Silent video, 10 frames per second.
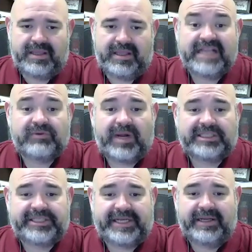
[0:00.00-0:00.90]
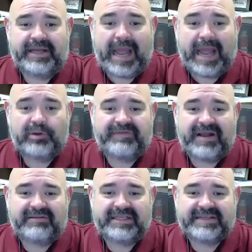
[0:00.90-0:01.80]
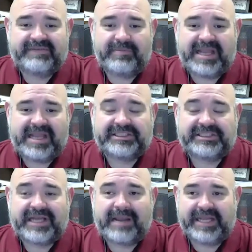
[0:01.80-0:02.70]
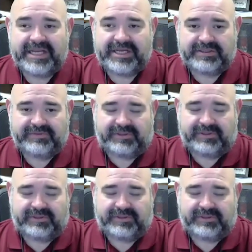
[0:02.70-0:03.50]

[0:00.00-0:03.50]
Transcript: Thanks for watching. I hope you found this information timely and useful.